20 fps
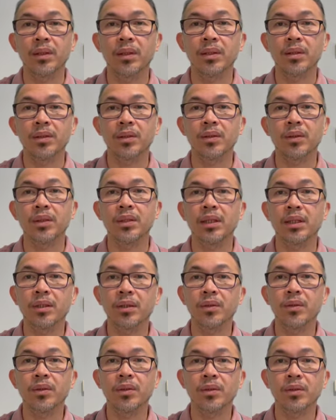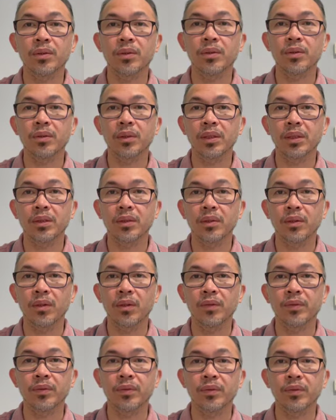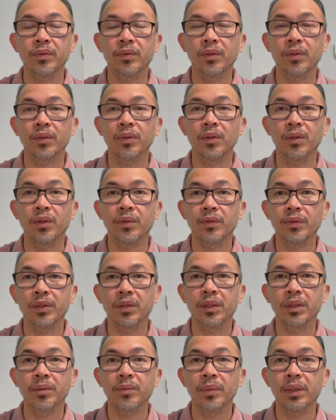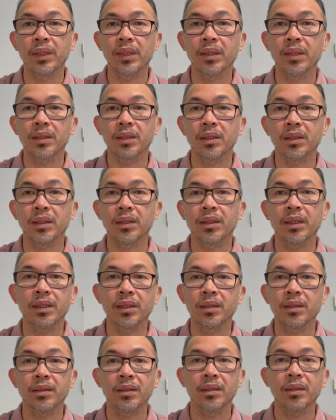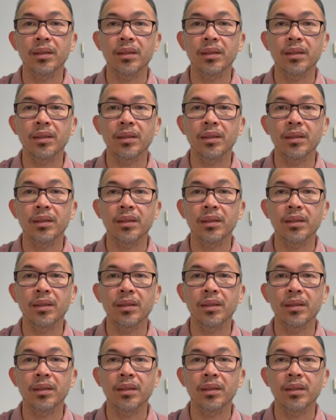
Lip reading: So it's a no to just offer their meal and then